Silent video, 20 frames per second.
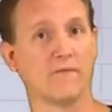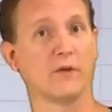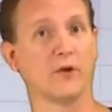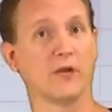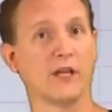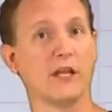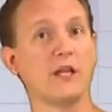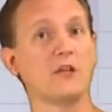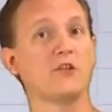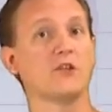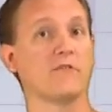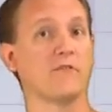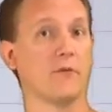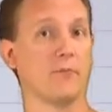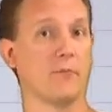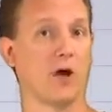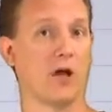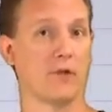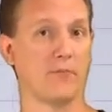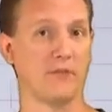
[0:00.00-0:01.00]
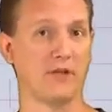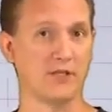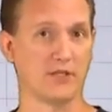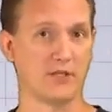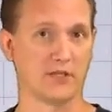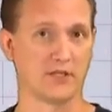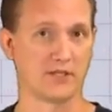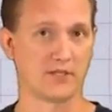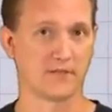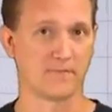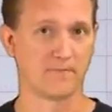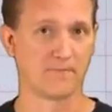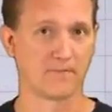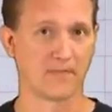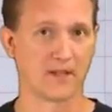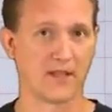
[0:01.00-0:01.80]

for each of the bottom digits.